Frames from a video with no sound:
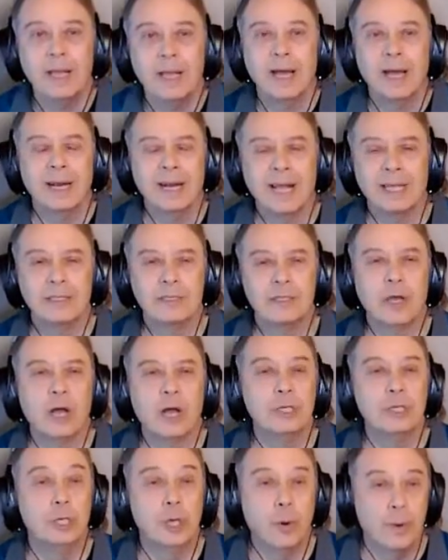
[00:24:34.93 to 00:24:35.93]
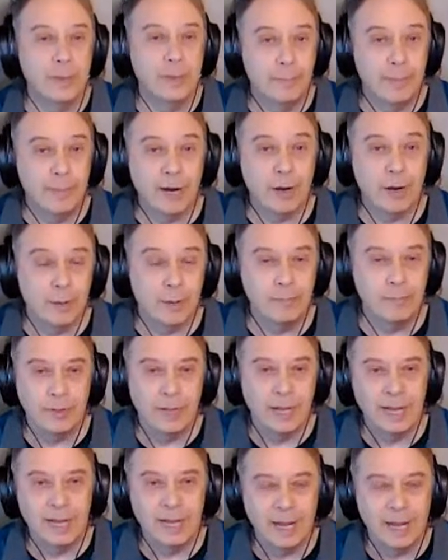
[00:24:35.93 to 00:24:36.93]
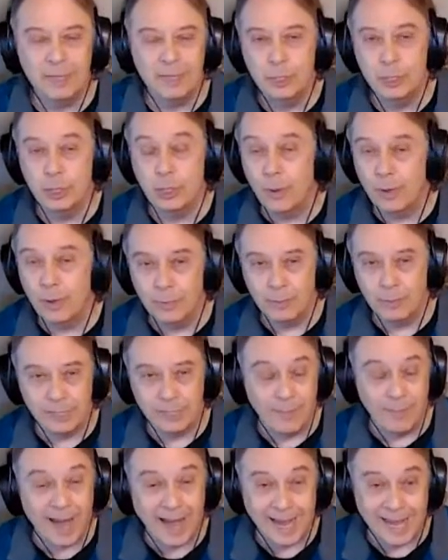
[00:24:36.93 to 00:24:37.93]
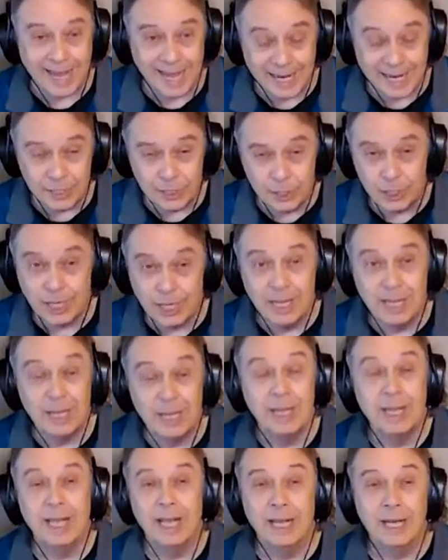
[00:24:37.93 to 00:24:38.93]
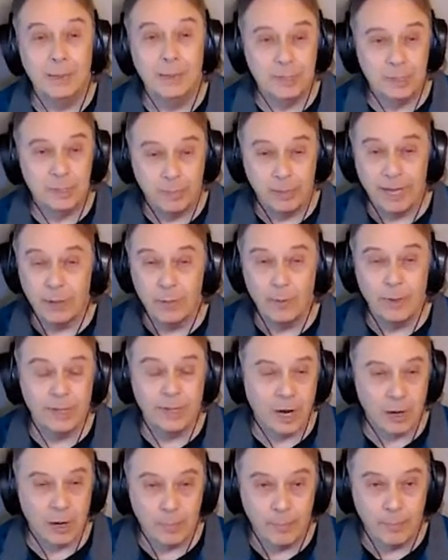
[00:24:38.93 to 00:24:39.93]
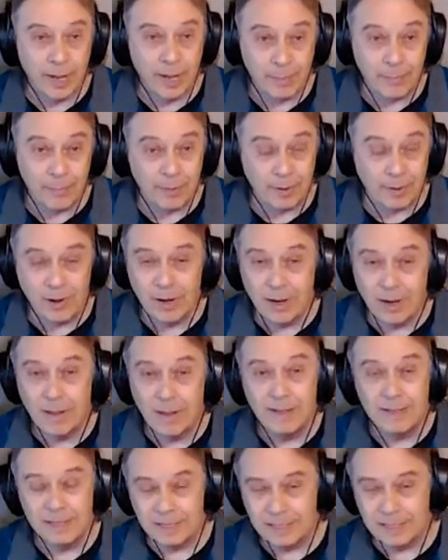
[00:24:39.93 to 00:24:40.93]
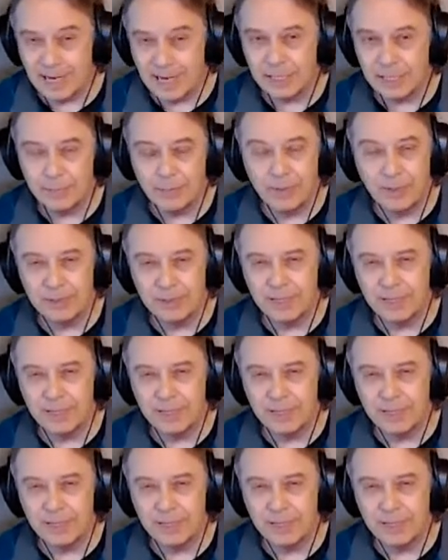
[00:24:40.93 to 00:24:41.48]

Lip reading: And I saw Joey Barron play. I mean, Joey was my age, and he was playing with Art Pepper, the sax player